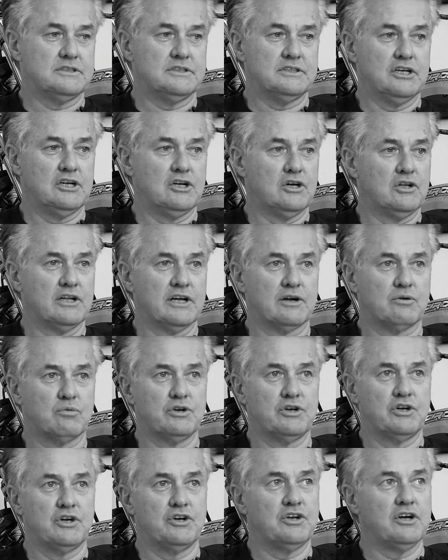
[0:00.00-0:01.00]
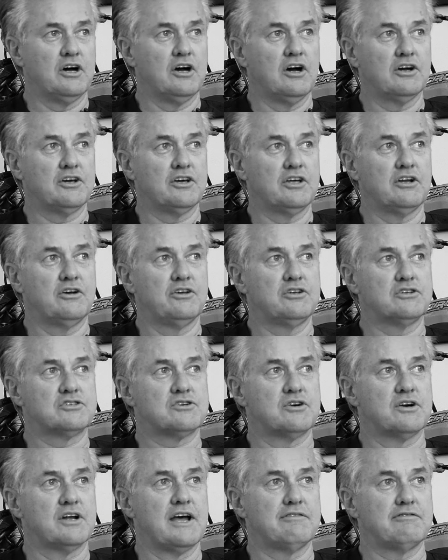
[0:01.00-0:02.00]
When you're young, you
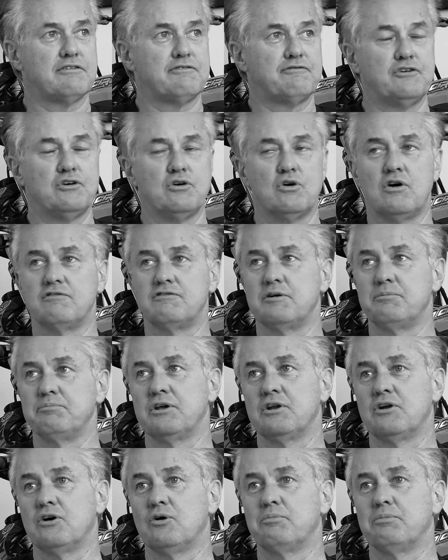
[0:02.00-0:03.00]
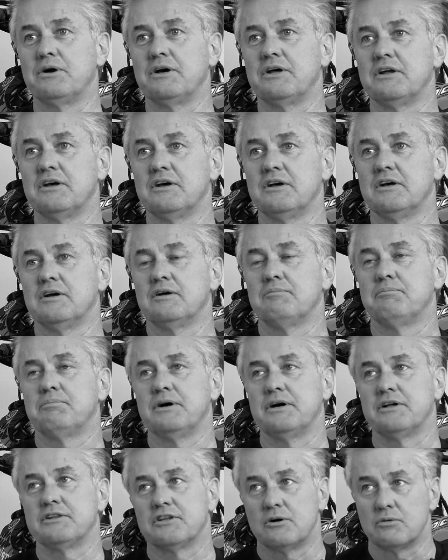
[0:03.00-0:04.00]
sort of have a few of them,
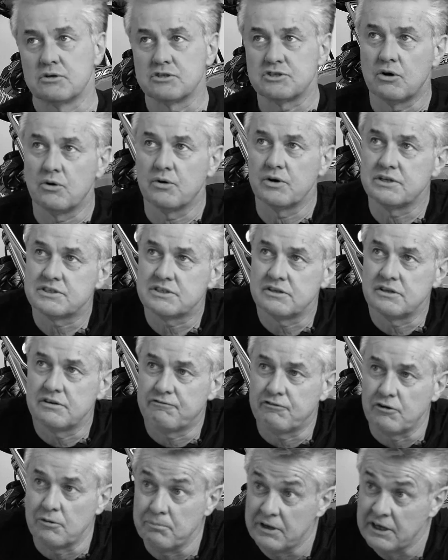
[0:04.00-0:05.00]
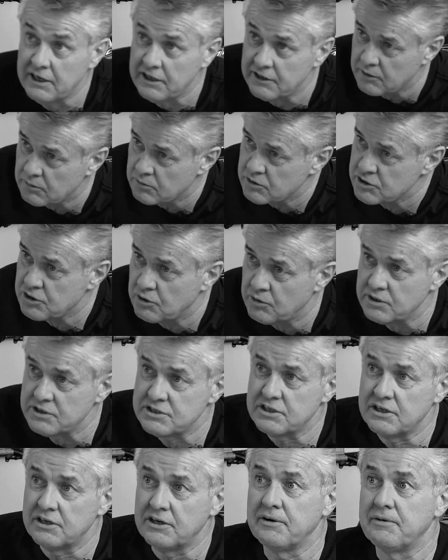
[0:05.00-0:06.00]
but there was always, for me,
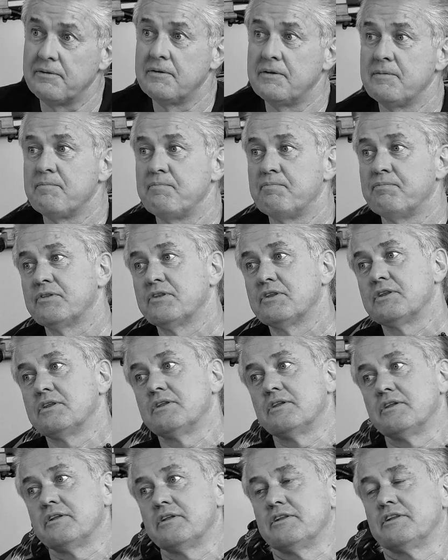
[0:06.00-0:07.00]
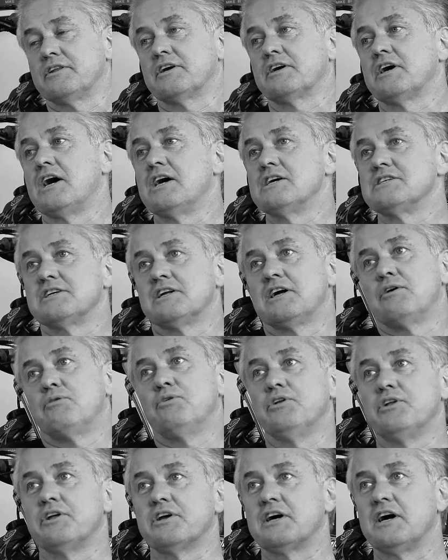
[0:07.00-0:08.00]
the guys that I
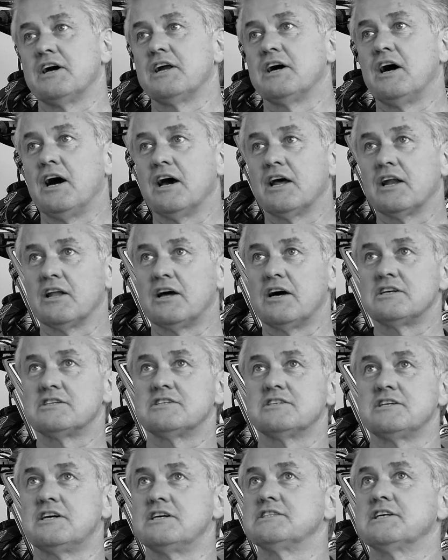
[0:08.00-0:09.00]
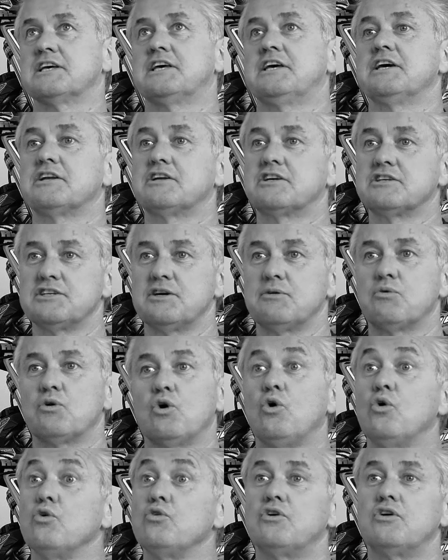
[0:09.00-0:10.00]
really kind of idolized as I was a kid because they were
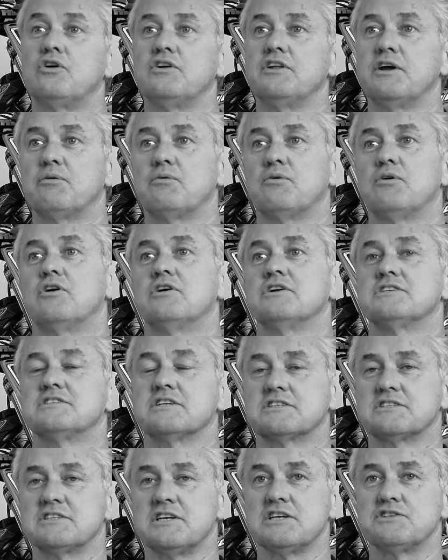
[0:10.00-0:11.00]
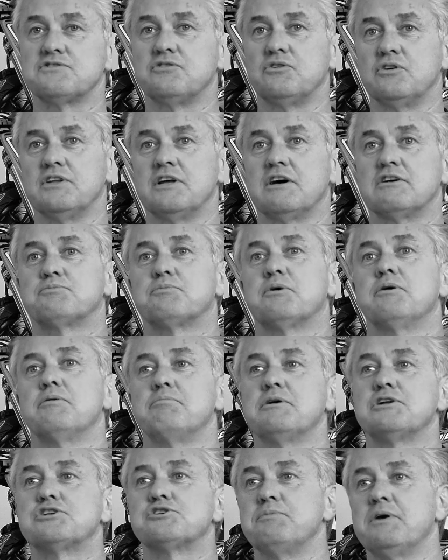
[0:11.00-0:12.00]
older and they were already successful, and that was probably
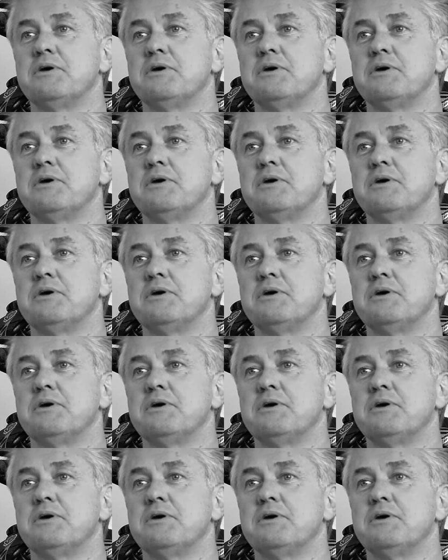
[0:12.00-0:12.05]
Mitch